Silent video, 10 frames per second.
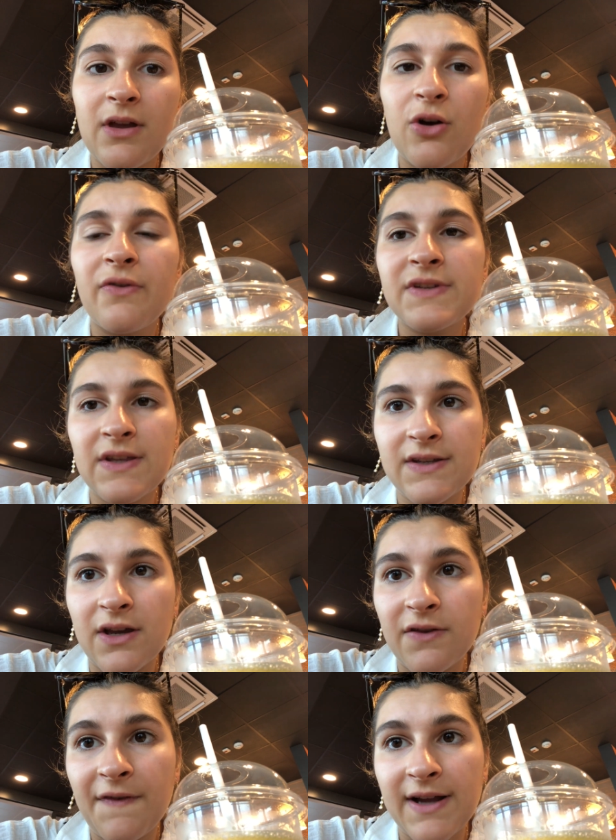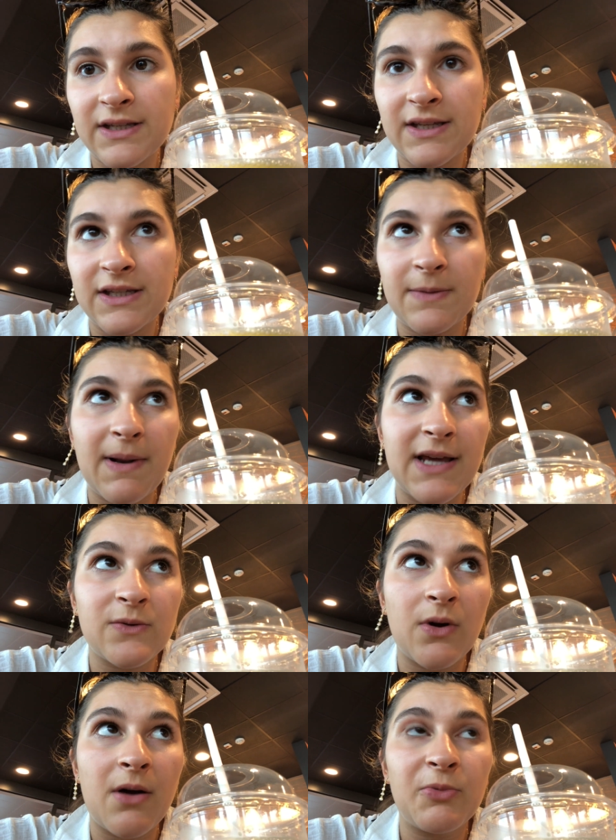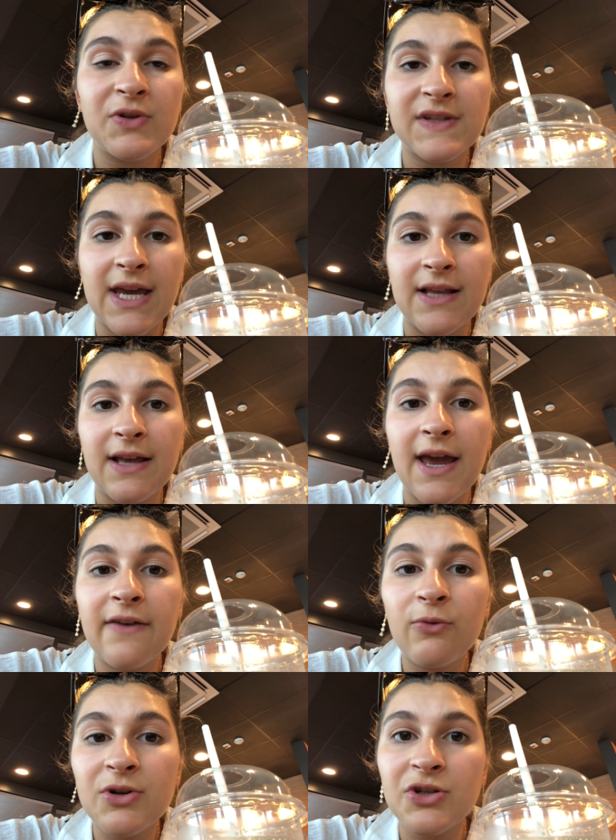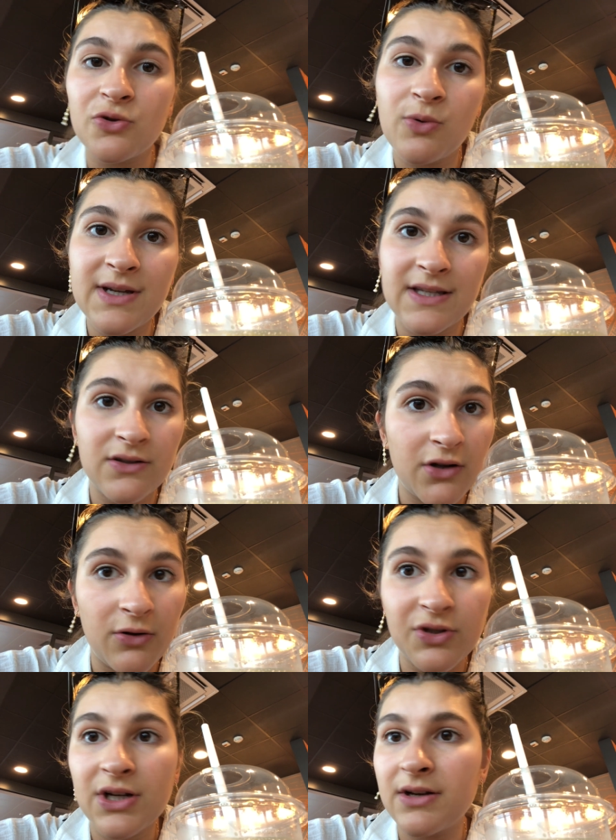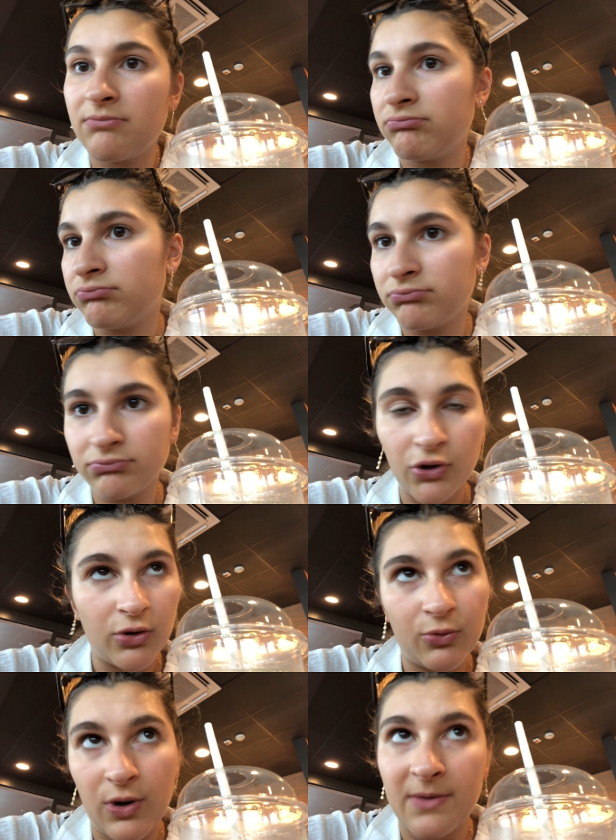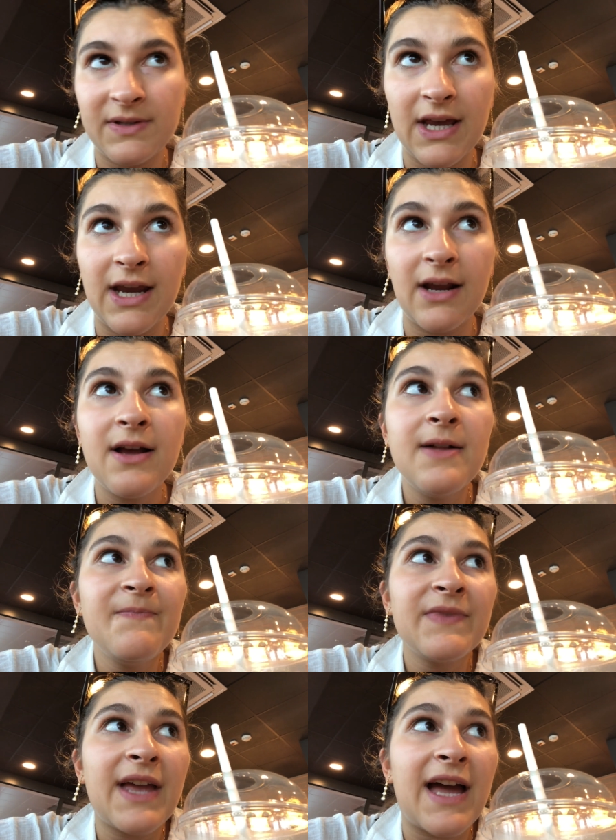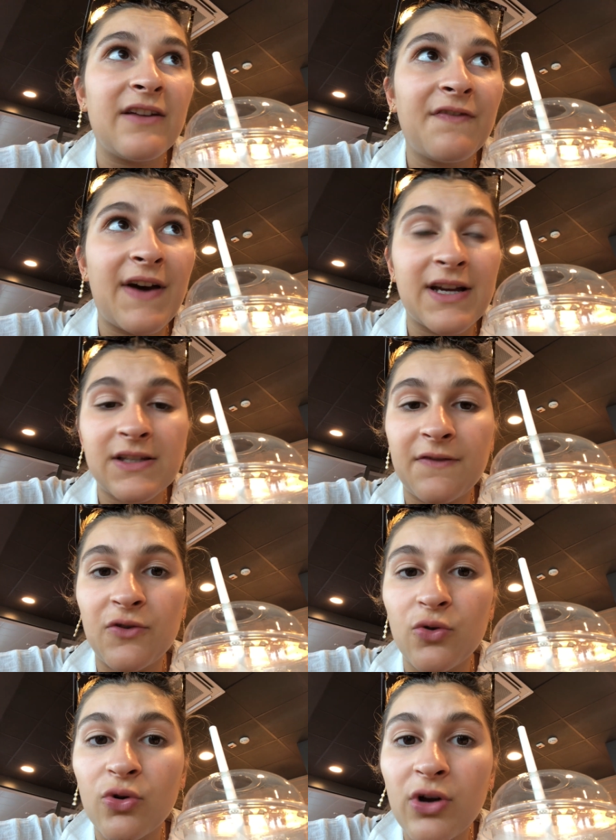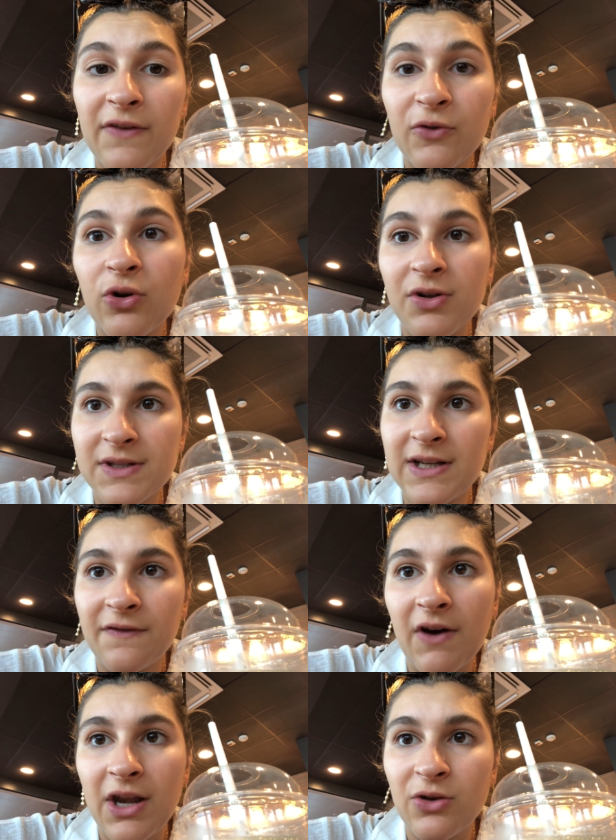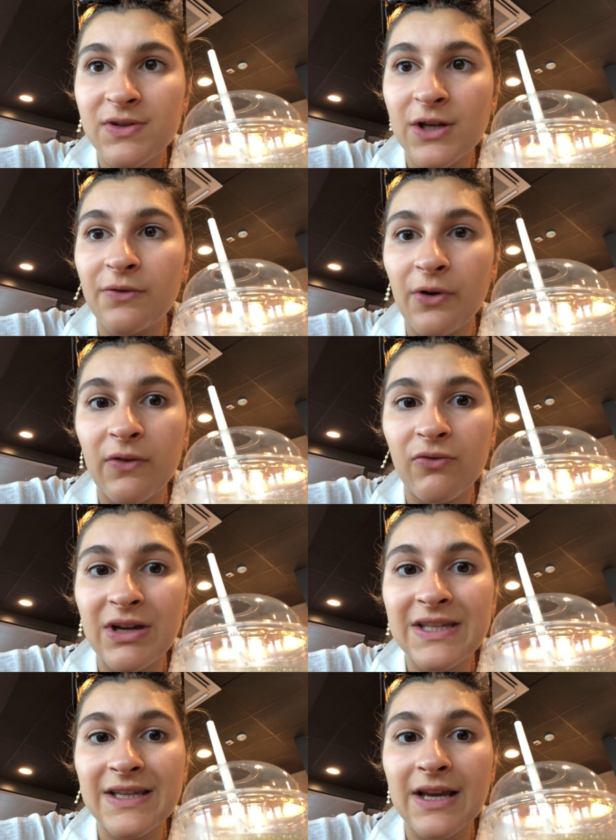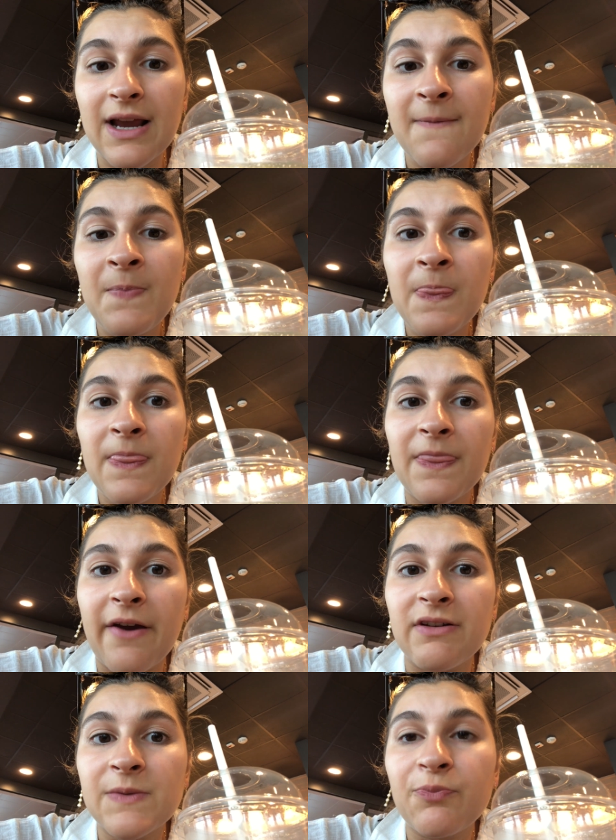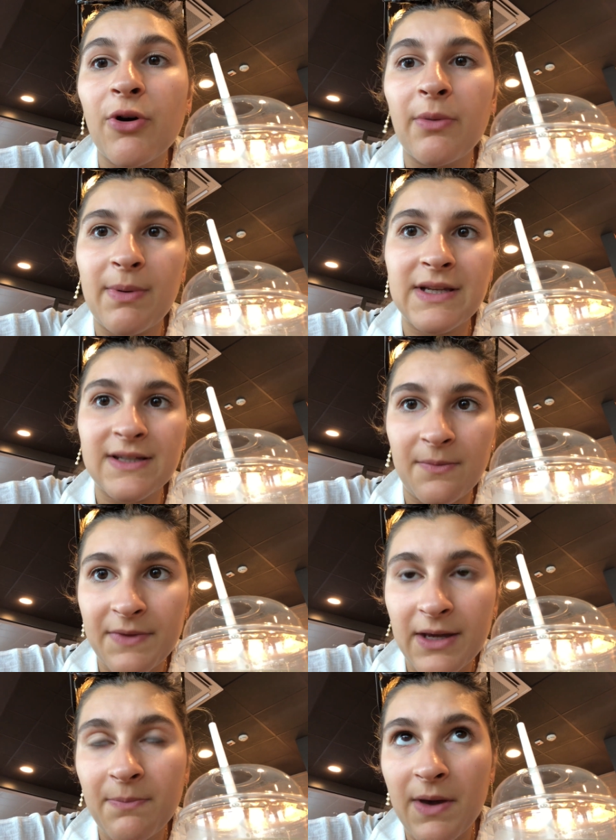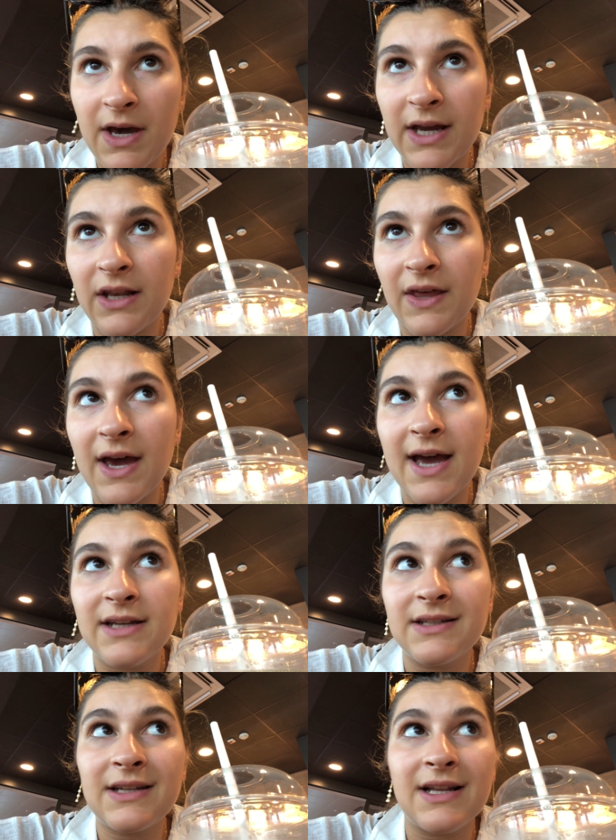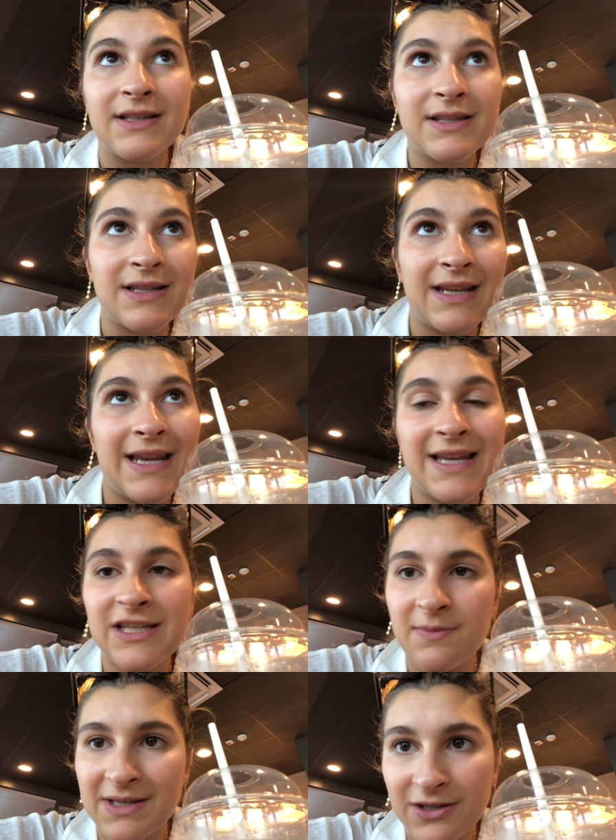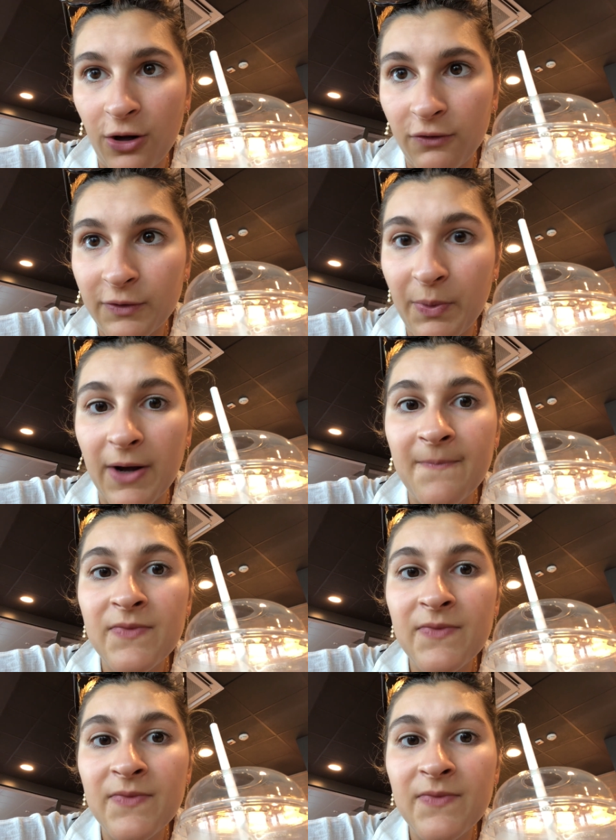obviously there's other factors into play as well. I'm not saying that everyone should always indulge, not what I'm saying. And in fact, if, you, if you're constantly finding yourself overeating, there is probably something behind that, and it's, it needs to be solved, but